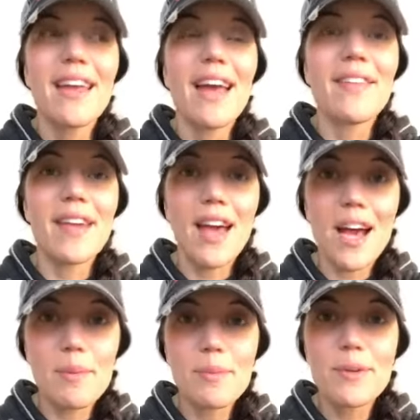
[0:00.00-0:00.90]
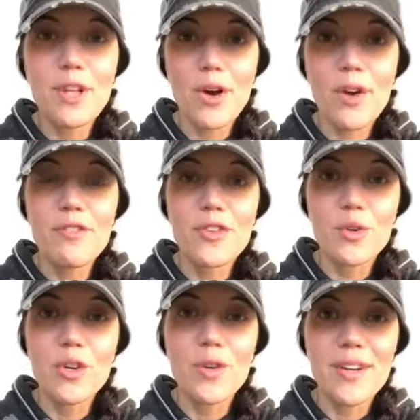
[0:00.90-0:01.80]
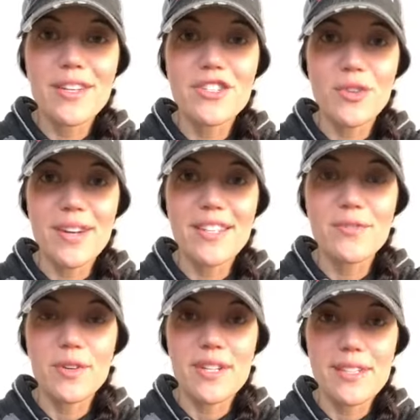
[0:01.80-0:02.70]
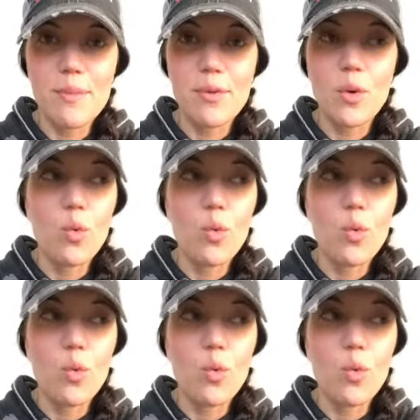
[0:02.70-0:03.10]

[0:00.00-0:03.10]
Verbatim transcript: And then comment below if you are going to join us for December.